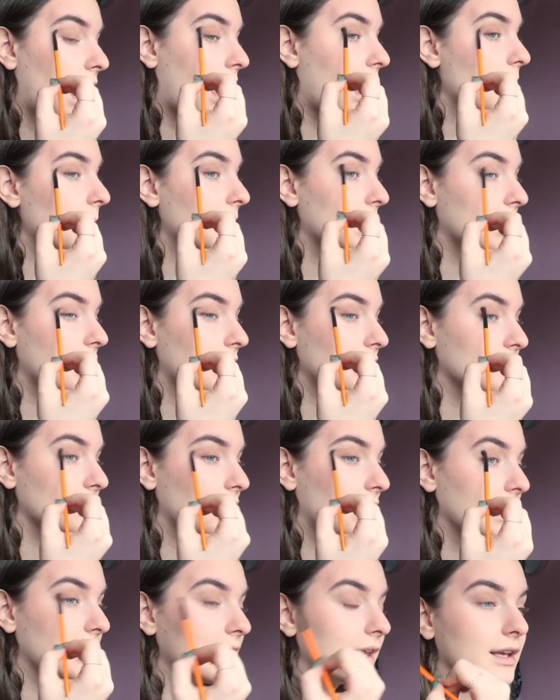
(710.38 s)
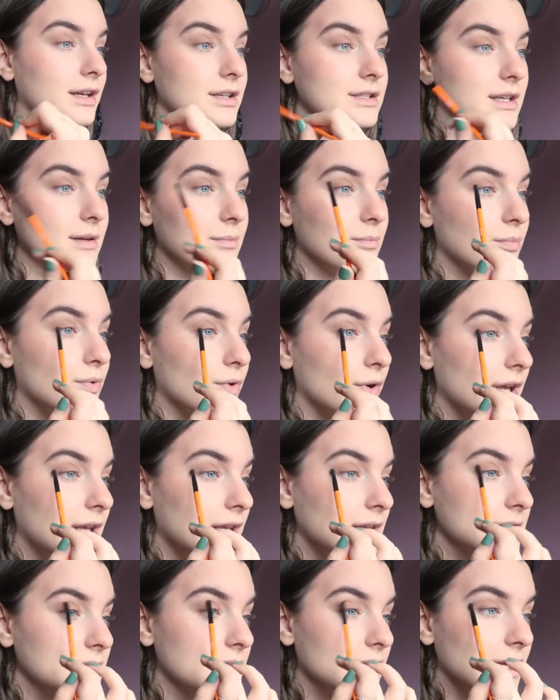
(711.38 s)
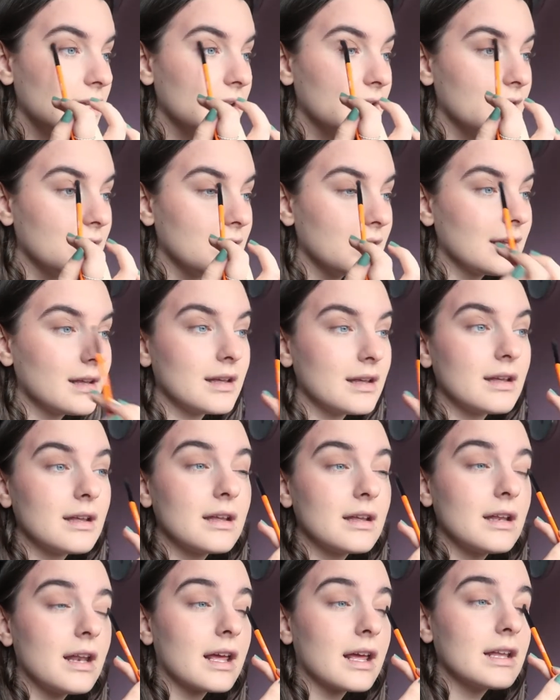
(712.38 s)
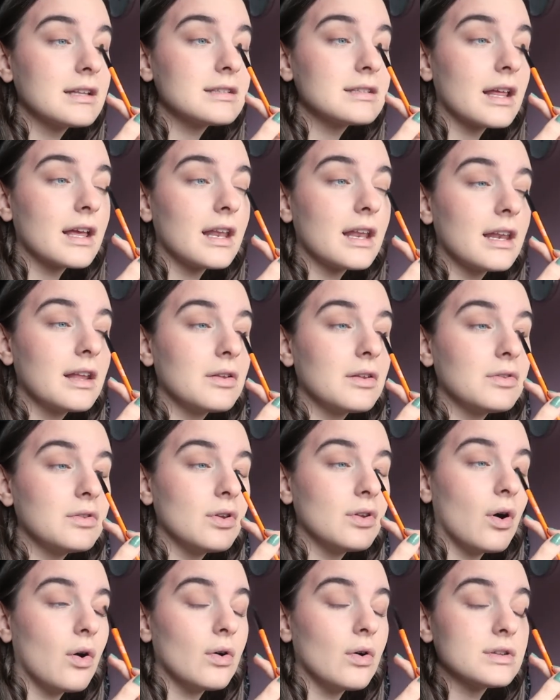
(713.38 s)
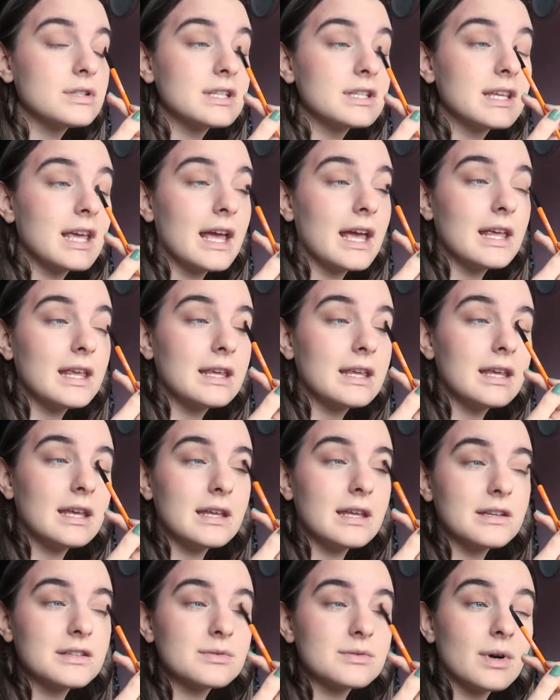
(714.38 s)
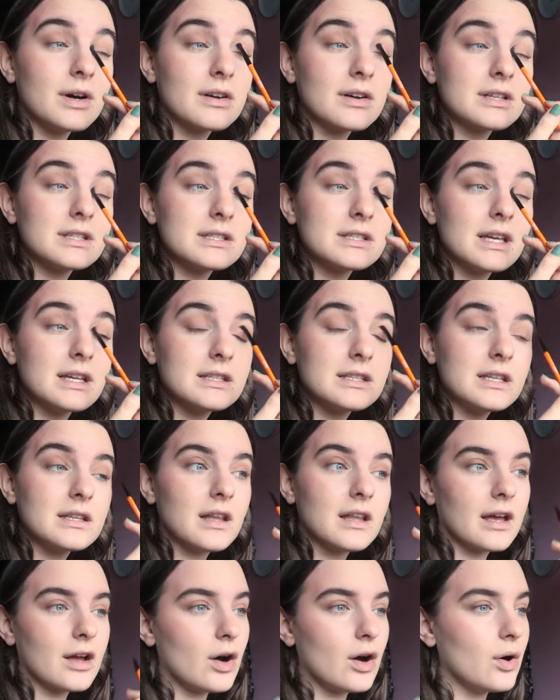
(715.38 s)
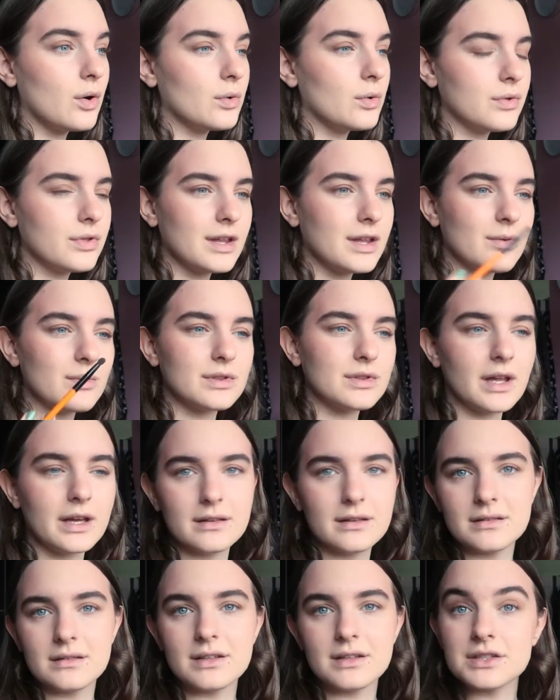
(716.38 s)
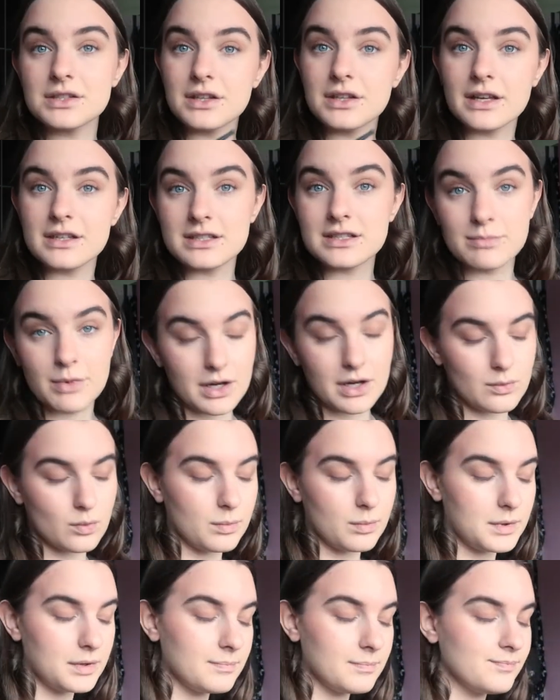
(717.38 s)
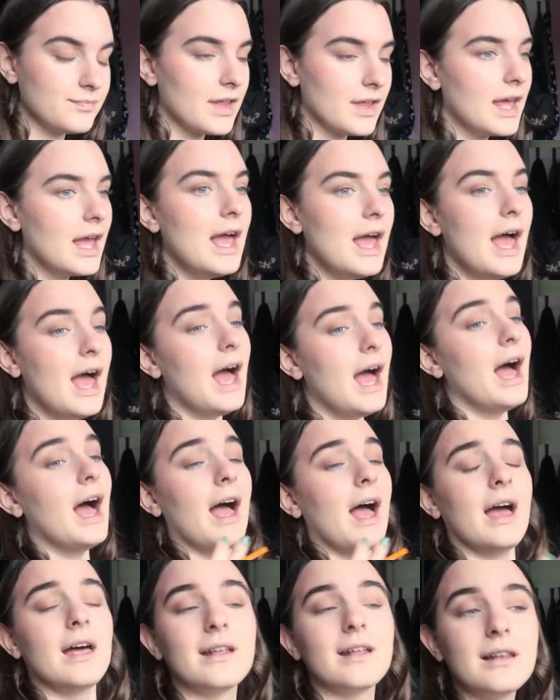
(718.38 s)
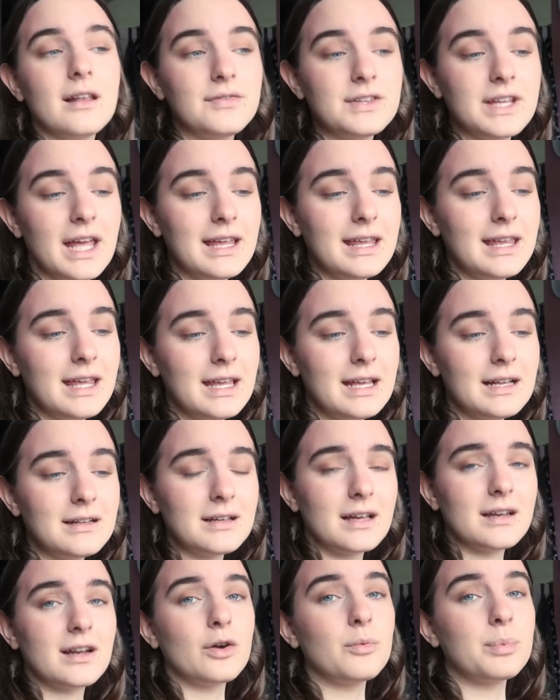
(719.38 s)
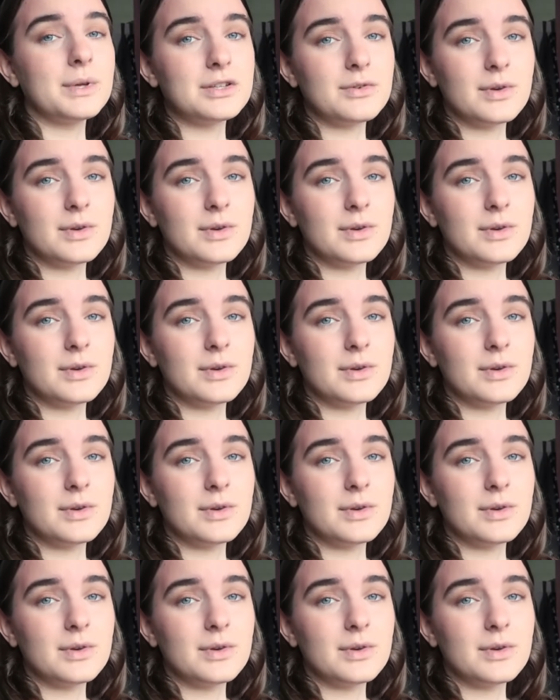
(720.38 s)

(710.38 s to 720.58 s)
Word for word: and I kind of like it because it brings in, like, it's like a little nod to Katie Keene as well, because they did like a whole thing with like this like Spider Woman, and I loved Katie Keene, and I'll be